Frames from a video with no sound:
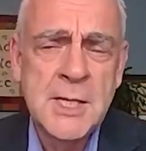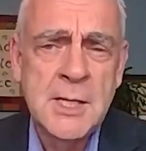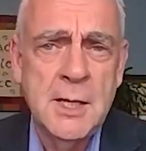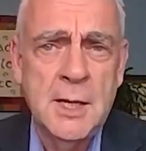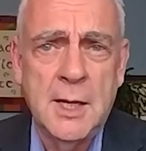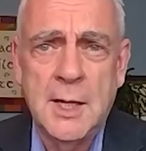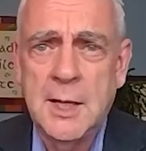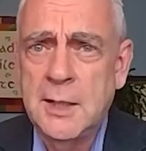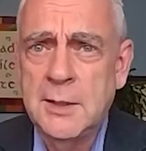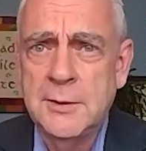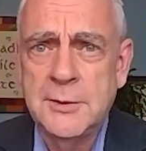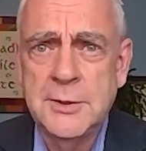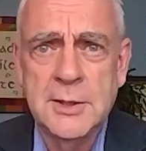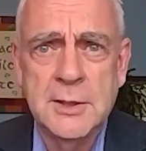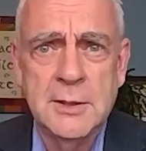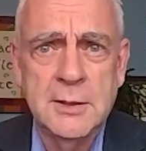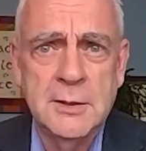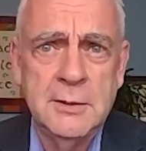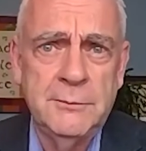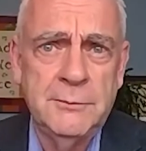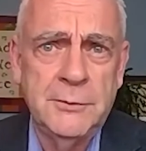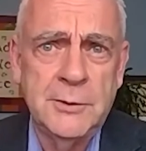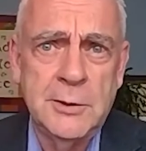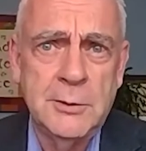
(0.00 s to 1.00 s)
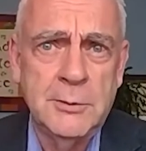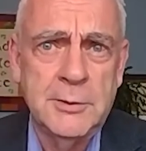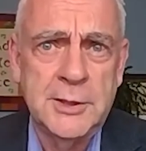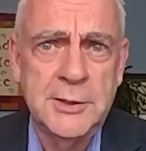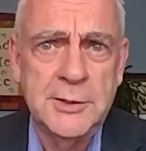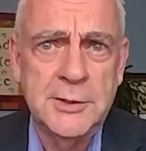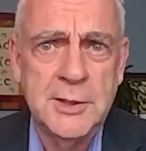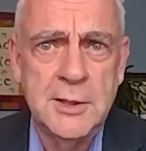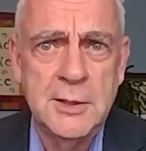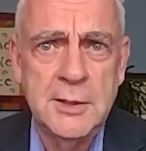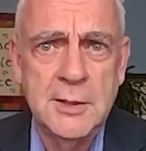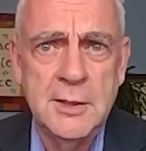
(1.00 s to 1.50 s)
And uh, if you look at
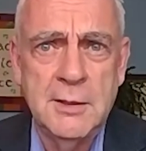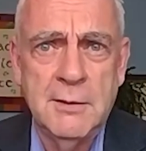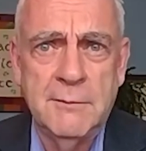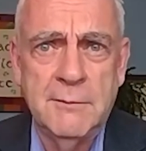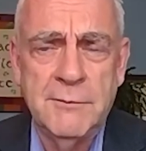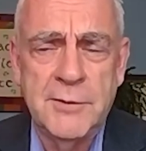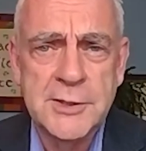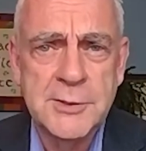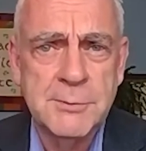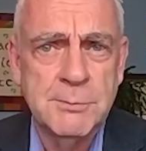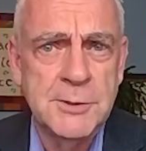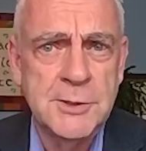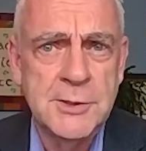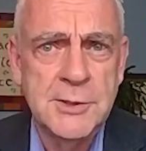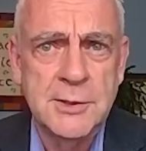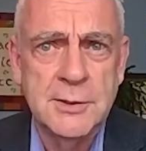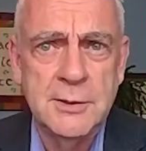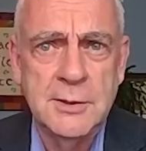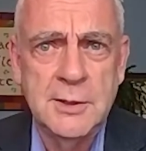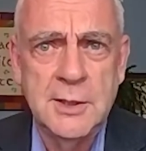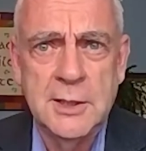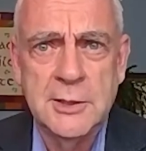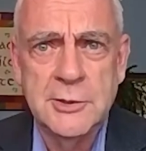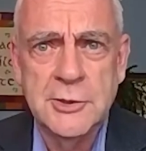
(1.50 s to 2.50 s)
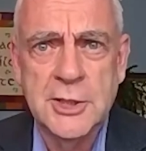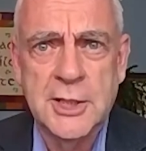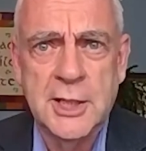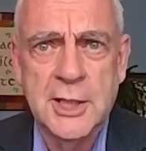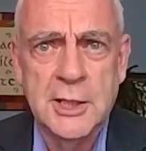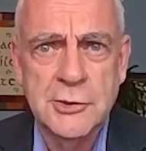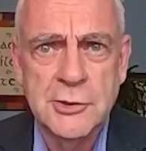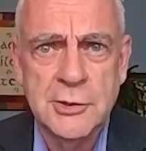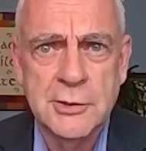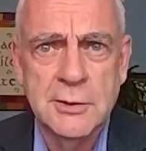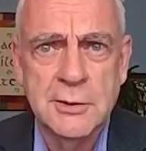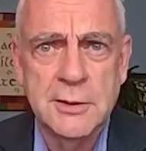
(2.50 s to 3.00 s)
the investments in the
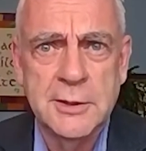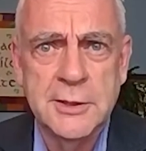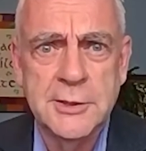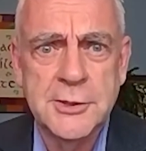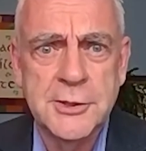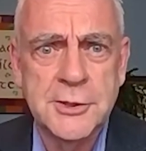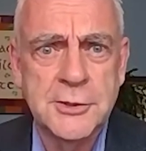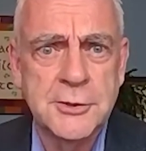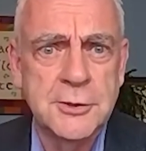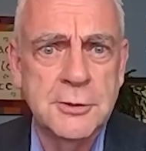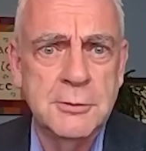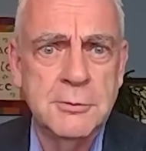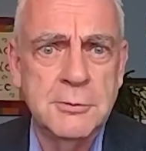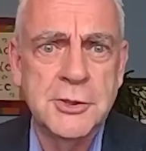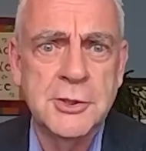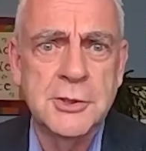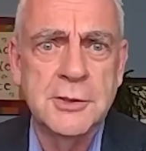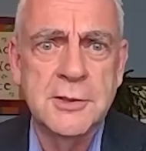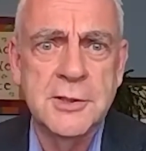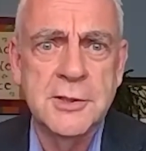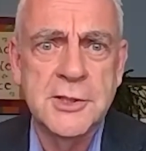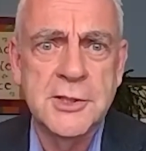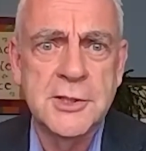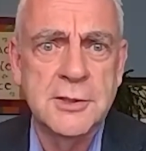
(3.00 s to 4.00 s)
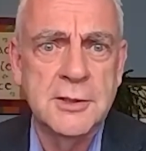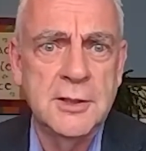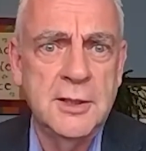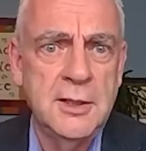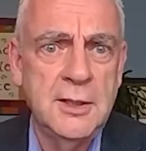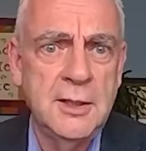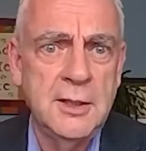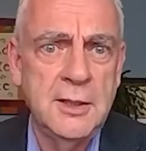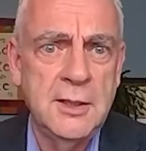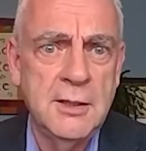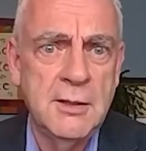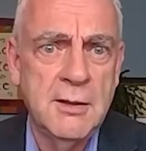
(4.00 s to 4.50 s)
educational institutions,
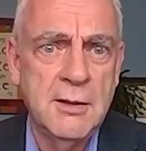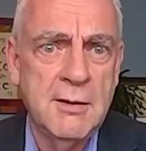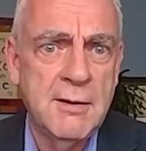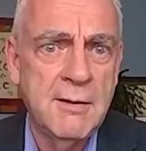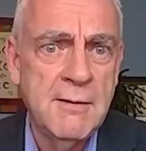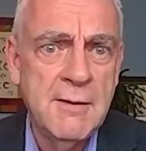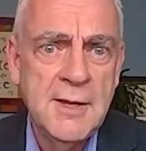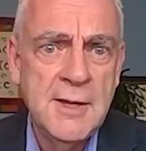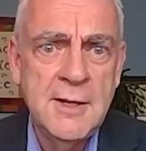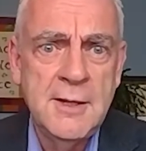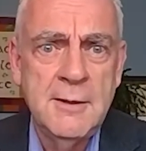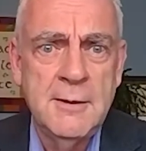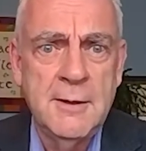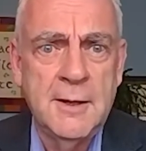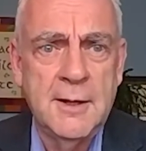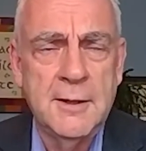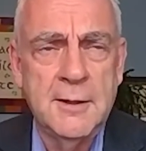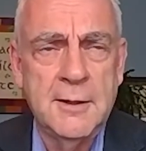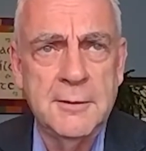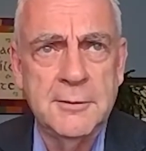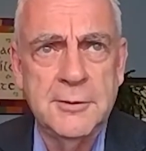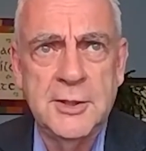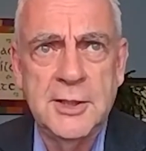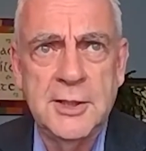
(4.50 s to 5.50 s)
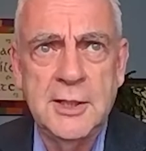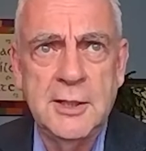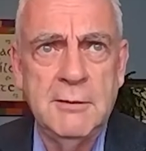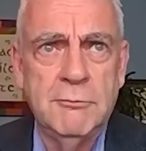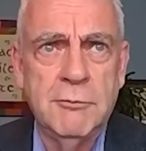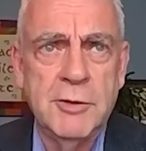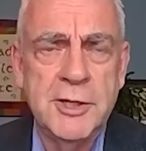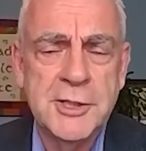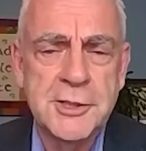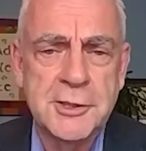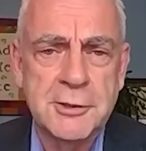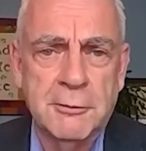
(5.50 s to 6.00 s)
the the
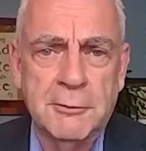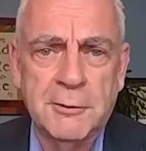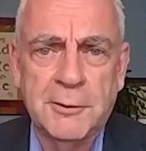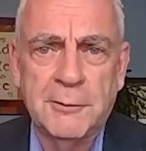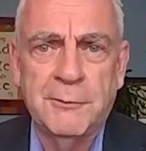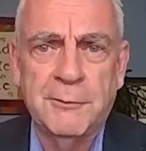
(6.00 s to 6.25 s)
research